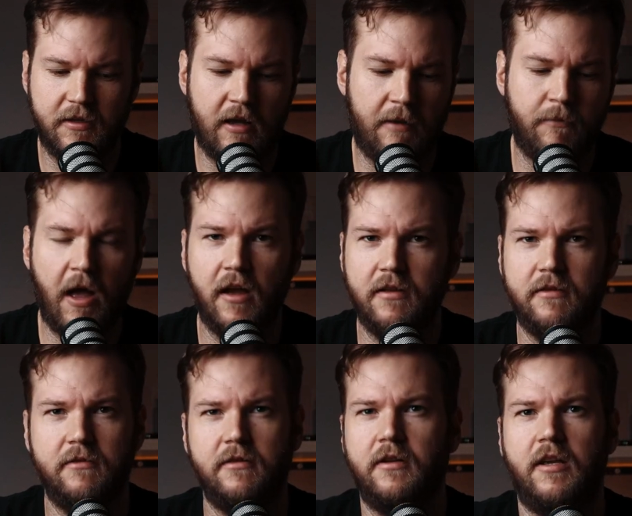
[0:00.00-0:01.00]
I'm not
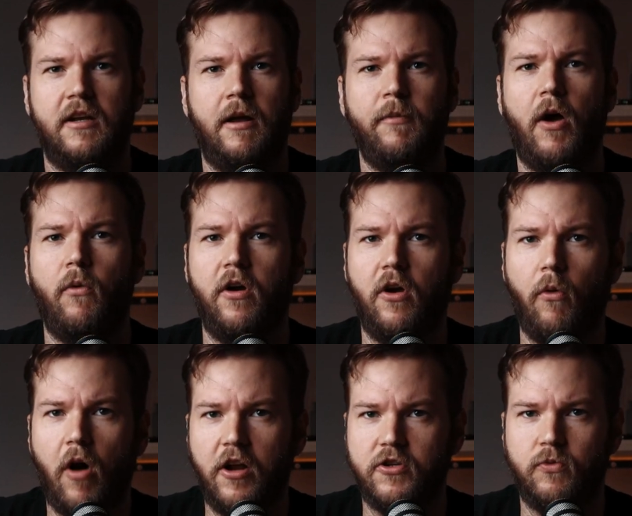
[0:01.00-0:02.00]
wearing a
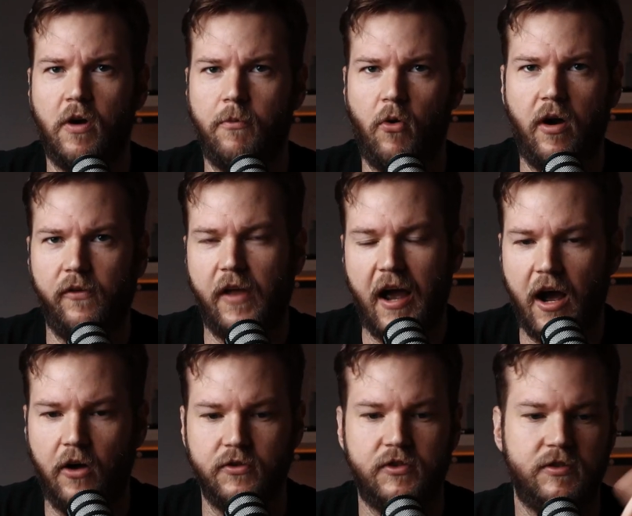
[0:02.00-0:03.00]
watch when I'm around the
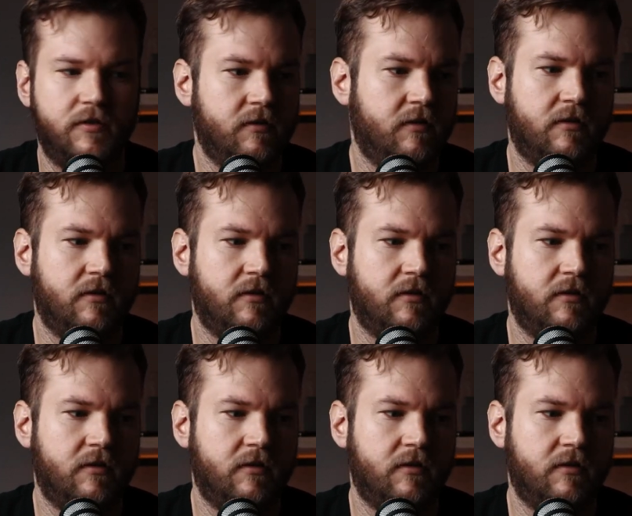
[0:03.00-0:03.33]
house.